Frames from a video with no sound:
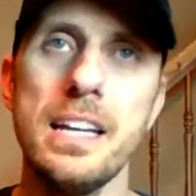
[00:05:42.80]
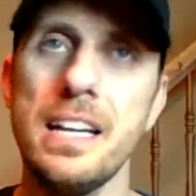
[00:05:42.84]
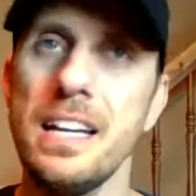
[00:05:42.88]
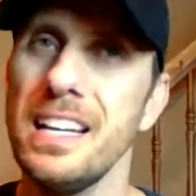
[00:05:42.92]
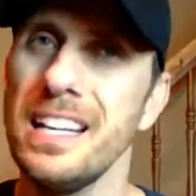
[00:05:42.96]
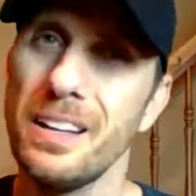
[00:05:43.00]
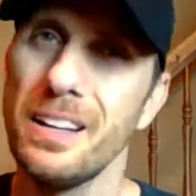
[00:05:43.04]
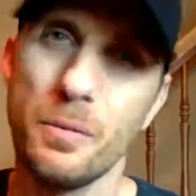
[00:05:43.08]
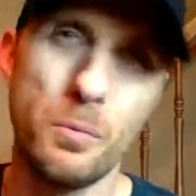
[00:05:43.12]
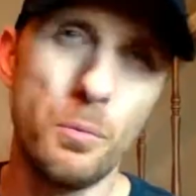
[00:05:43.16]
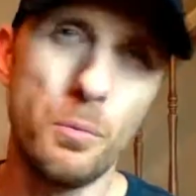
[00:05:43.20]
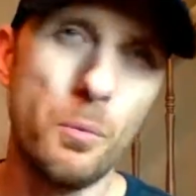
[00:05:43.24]

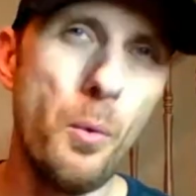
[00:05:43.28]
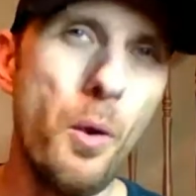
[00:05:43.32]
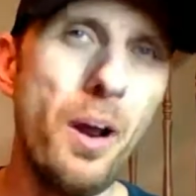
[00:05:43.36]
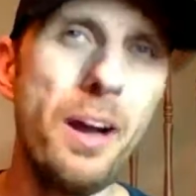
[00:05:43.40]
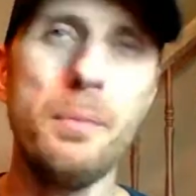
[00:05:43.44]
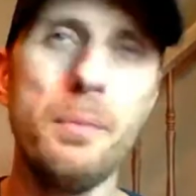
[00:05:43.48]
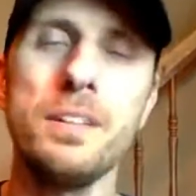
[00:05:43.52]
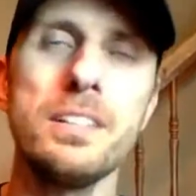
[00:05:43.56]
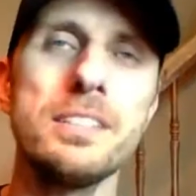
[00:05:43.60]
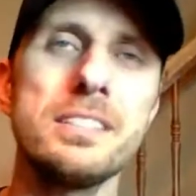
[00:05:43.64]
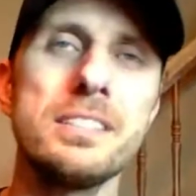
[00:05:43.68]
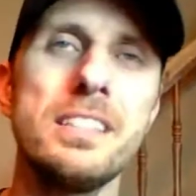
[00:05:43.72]
right
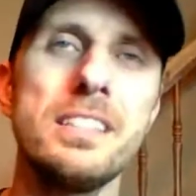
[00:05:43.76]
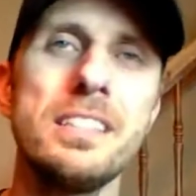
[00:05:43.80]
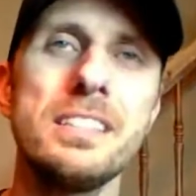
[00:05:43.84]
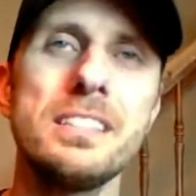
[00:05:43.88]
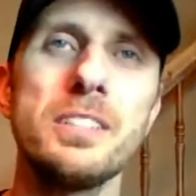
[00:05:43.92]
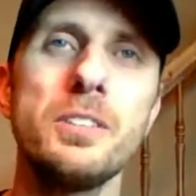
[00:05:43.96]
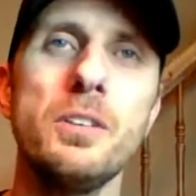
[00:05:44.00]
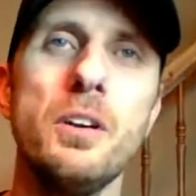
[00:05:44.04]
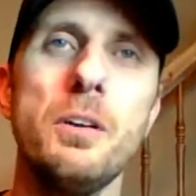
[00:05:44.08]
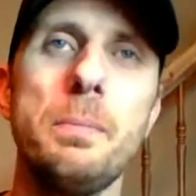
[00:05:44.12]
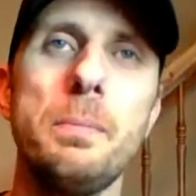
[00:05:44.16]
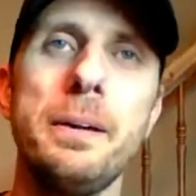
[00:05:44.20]
when it starts to
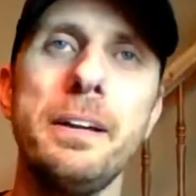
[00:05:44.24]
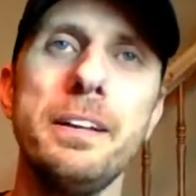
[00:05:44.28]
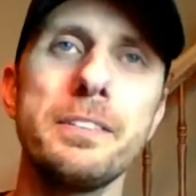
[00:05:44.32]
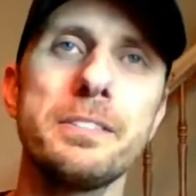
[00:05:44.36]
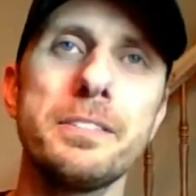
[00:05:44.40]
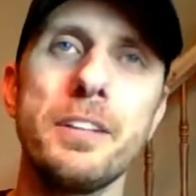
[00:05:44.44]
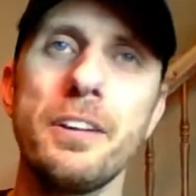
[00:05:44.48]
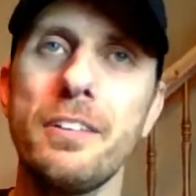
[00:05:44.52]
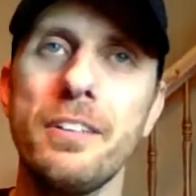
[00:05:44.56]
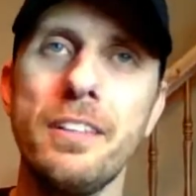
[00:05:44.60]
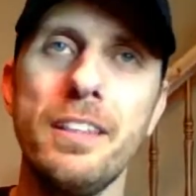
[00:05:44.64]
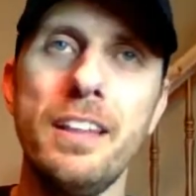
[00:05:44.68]
go uphill,
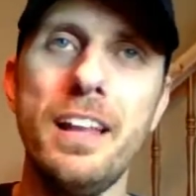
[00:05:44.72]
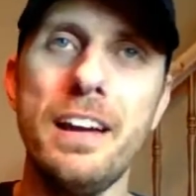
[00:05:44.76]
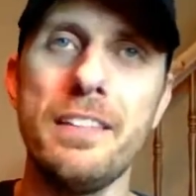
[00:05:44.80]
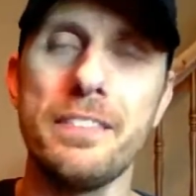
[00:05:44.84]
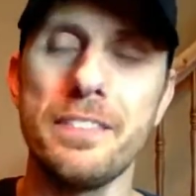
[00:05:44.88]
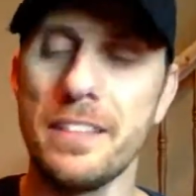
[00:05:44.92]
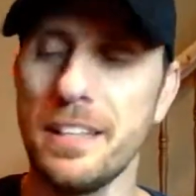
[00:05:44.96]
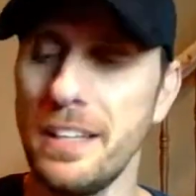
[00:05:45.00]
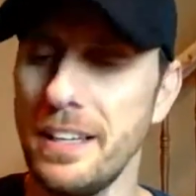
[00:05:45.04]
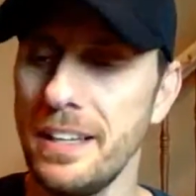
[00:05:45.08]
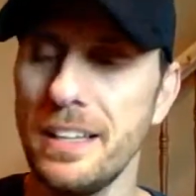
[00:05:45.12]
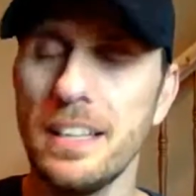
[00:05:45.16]
turn
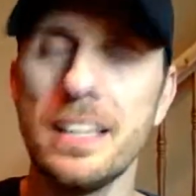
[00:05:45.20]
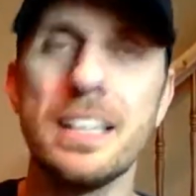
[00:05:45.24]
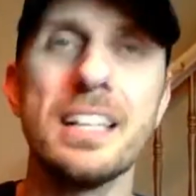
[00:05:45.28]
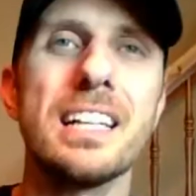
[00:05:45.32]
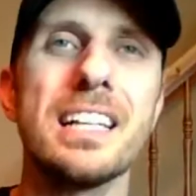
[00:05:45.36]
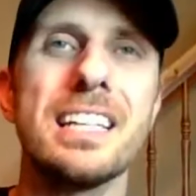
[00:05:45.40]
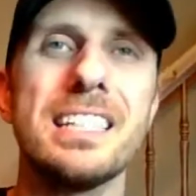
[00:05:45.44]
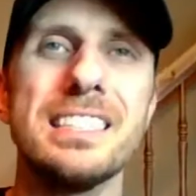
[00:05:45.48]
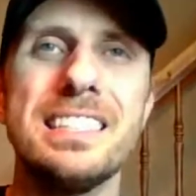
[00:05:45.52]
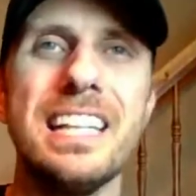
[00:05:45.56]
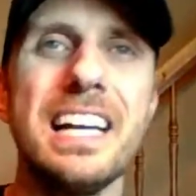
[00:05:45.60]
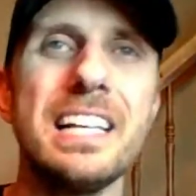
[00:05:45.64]
left,
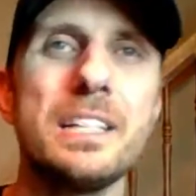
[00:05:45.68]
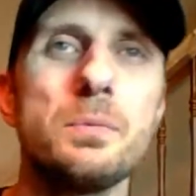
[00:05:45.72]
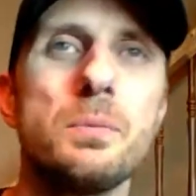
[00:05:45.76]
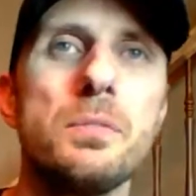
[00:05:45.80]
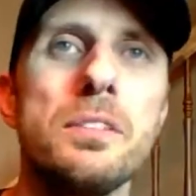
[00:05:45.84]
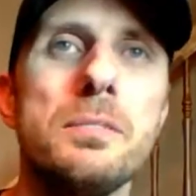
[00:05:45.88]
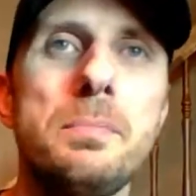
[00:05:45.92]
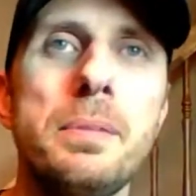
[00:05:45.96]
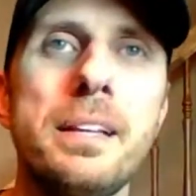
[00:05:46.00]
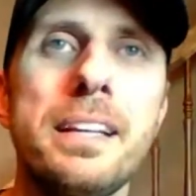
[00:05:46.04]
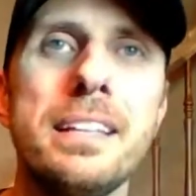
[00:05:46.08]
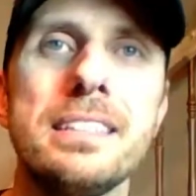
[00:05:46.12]
because that's where the
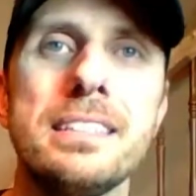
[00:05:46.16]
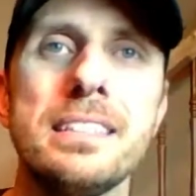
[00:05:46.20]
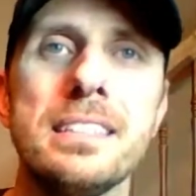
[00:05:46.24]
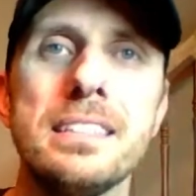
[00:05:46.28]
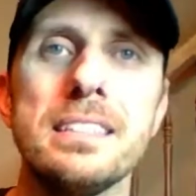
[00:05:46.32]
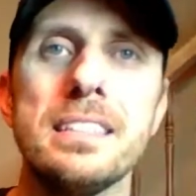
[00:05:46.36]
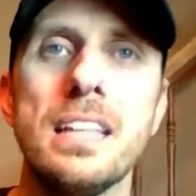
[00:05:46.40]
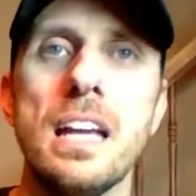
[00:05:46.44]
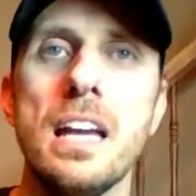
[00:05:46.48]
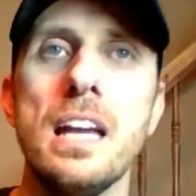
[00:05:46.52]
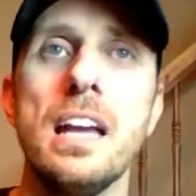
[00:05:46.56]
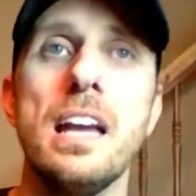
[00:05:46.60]
place is.
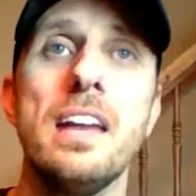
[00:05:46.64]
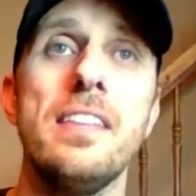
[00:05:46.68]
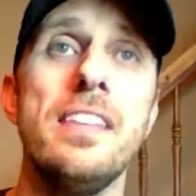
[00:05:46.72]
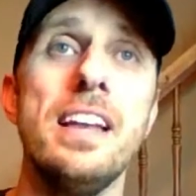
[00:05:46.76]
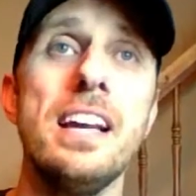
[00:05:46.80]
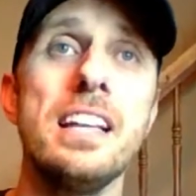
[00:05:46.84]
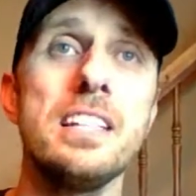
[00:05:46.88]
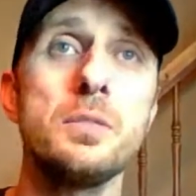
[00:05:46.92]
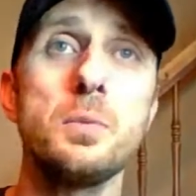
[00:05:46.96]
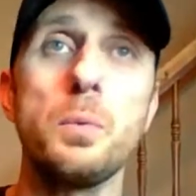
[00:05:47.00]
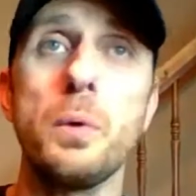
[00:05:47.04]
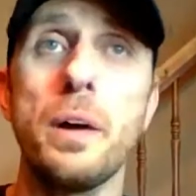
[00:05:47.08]
And
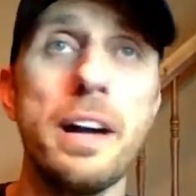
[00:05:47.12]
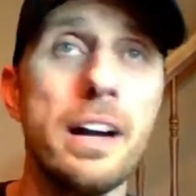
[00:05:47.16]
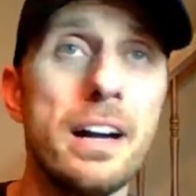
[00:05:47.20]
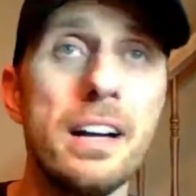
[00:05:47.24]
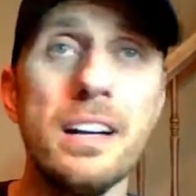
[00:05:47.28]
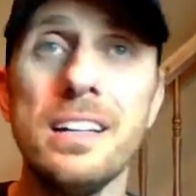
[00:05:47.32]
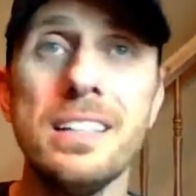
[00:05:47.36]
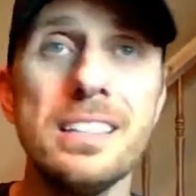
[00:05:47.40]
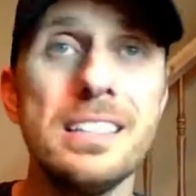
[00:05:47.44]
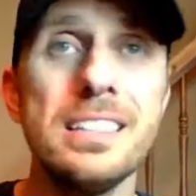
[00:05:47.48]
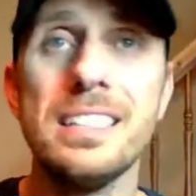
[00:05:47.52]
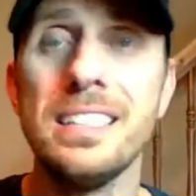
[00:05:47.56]
that's
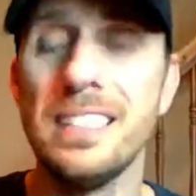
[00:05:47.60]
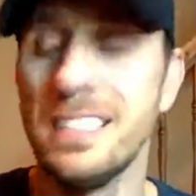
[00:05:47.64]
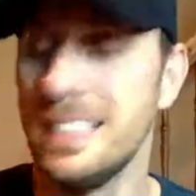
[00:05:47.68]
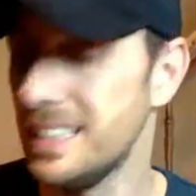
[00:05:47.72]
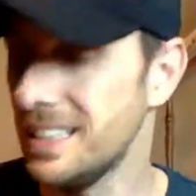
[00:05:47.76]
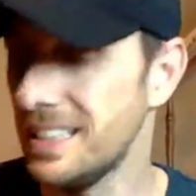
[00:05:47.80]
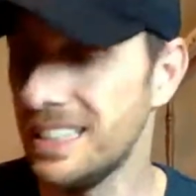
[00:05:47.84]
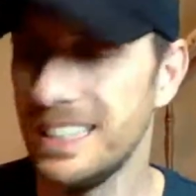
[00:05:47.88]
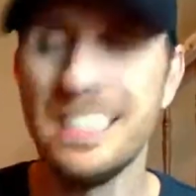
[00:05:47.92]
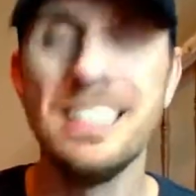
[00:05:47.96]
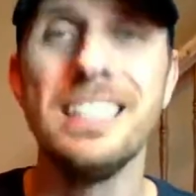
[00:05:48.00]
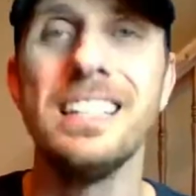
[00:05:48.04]
where
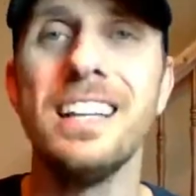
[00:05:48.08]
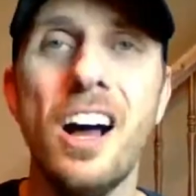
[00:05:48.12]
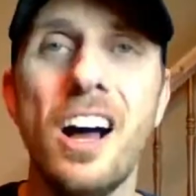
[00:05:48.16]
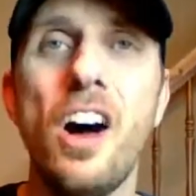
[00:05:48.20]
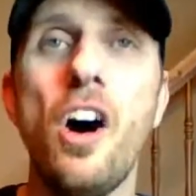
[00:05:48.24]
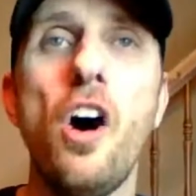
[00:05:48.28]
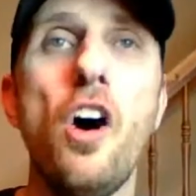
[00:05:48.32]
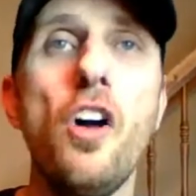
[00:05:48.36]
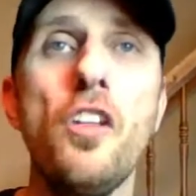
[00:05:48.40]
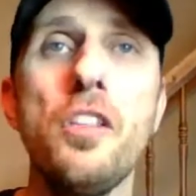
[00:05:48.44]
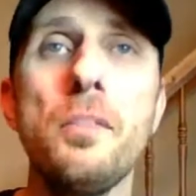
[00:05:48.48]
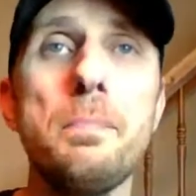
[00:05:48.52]

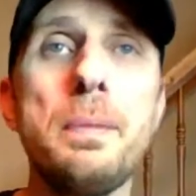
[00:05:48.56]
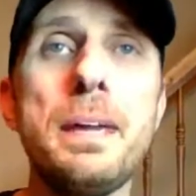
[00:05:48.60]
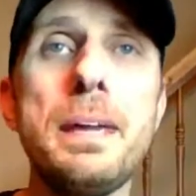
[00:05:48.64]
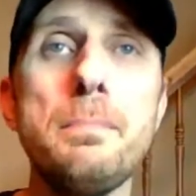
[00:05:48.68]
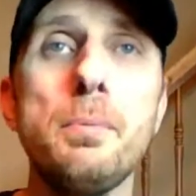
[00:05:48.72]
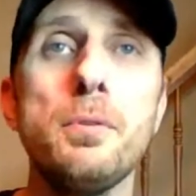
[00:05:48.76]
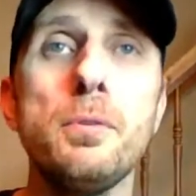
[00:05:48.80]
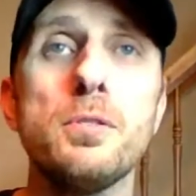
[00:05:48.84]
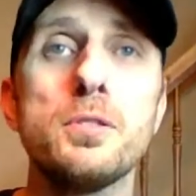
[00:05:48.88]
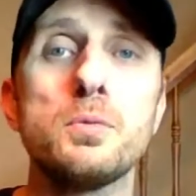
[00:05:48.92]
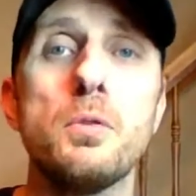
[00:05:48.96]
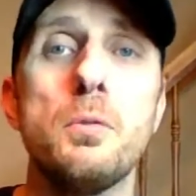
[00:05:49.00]
all the
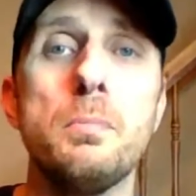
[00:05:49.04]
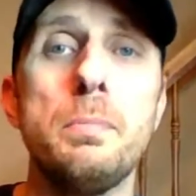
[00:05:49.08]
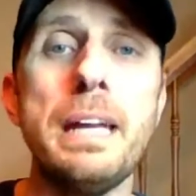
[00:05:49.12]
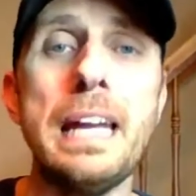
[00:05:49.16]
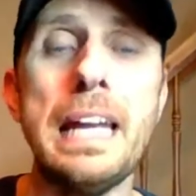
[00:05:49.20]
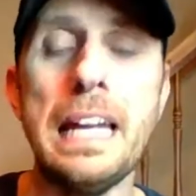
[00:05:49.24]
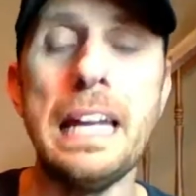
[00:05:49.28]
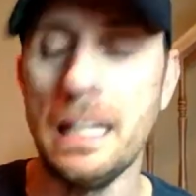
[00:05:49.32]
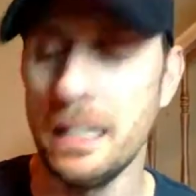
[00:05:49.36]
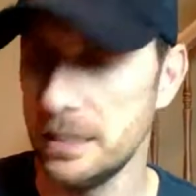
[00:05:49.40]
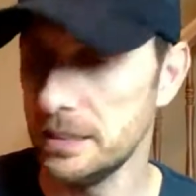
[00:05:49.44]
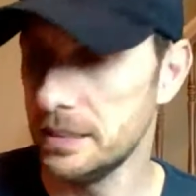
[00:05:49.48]
peoples will be.